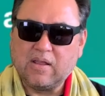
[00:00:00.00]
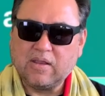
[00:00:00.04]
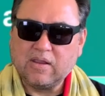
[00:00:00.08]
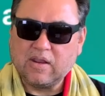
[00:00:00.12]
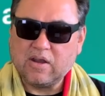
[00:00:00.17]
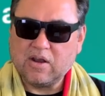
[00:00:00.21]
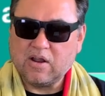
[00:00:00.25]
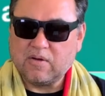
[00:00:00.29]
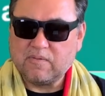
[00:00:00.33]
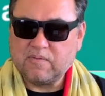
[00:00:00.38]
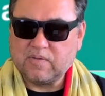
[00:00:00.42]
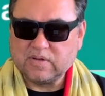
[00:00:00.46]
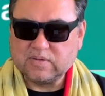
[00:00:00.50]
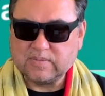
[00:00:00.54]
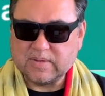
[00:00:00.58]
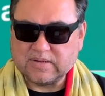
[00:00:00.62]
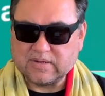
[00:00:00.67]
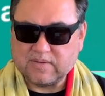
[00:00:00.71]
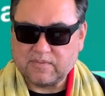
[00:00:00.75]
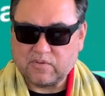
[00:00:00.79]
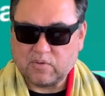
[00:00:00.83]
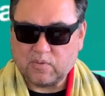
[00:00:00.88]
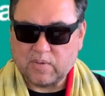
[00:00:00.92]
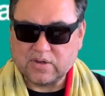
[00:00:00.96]
You know, for,
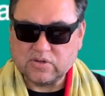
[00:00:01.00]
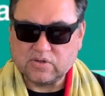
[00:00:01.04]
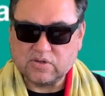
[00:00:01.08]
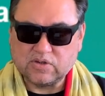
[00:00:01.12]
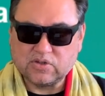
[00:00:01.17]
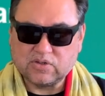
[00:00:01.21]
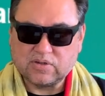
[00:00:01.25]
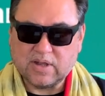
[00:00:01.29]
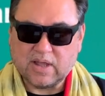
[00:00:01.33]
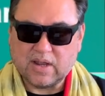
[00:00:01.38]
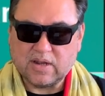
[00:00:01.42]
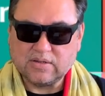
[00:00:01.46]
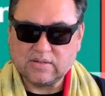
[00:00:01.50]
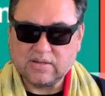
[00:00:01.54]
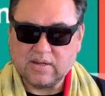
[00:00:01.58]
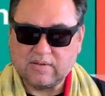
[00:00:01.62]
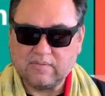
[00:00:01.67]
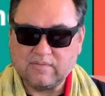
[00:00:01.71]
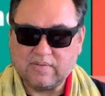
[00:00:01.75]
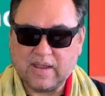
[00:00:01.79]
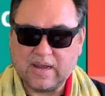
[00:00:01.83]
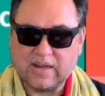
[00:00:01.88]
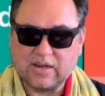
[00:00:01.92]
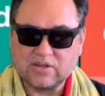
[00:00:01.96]
especially for Western astrology
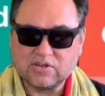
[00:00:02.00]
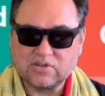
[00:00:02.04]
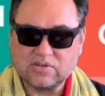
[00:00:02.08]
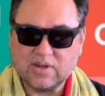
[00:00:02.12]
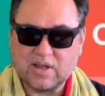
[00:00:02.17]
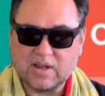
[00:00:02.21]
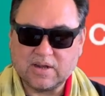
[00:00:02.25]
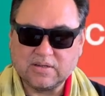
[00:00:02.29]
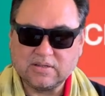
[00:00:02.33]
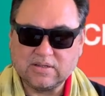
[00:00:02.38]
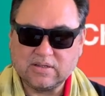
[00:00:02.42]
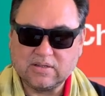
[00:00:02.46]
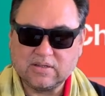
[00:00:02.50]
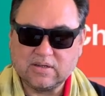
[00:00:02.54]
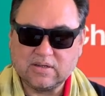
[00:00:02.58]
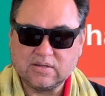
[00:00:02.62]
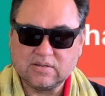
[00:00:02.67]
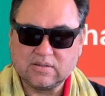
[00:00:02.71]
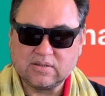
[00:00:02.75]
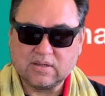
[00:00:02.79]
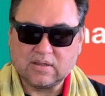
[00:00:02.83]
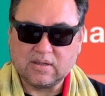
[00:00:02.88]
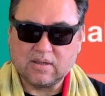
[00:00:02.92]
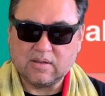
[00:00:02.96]
and Vedic astrology,
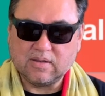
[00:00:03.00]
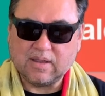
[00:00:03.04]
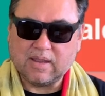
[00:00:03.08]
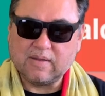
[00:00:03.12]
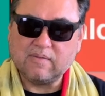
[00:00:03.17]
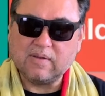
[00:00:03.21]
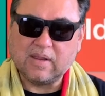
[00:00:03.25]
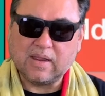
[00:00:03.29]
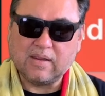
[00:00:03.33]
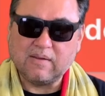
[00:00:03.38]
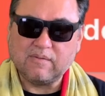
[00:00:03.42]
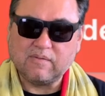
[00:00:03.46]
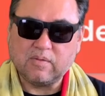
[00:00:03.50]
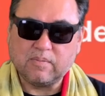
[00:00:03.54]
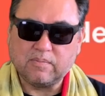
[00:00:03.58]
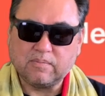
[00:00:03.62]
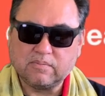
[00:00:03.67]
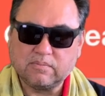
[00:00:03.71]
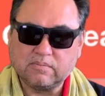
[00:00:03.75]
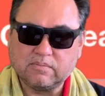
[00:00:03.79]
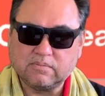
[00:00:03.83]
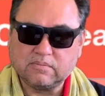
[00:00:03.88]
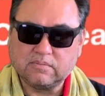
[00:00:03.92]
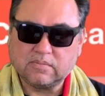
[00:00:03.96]
there's uh, and even
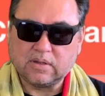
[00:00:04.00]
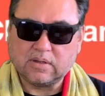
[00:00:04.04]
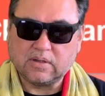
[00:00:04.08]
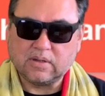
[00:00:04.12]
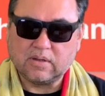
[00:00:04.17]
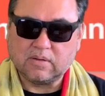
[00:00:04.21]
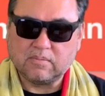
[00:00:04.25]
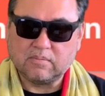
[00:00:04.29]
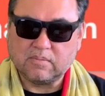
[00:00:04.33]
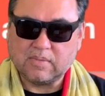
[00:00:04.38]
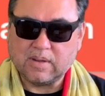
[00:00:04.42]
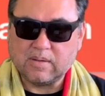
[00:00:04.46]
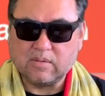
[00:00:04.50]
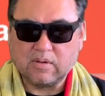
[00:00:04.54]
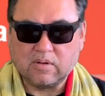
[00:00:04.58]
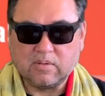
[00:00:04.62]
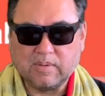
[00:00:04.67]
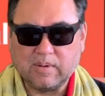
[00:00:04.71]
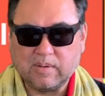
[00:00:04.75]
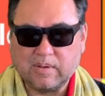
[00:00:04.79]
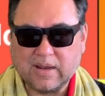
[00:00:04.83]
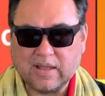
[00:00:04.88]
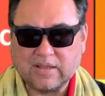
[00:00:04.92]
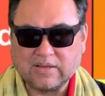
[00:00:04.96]
uh, maybe a little
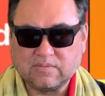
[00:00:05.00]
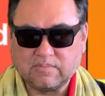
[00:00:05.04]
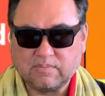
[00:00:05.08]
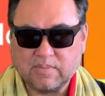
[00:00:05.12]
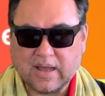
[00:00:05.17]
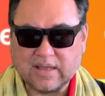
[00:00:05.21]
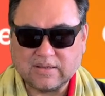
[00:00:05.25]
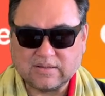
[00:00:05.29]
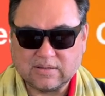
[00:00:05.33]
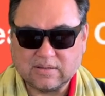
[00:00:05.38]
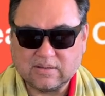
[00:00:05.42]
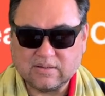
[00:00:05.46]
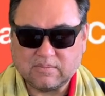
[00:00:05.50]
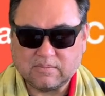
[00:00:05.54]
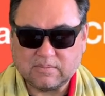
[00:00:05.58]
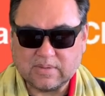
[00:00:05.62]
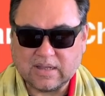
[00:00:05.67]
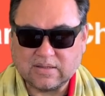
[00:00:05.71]
bit less BaZi,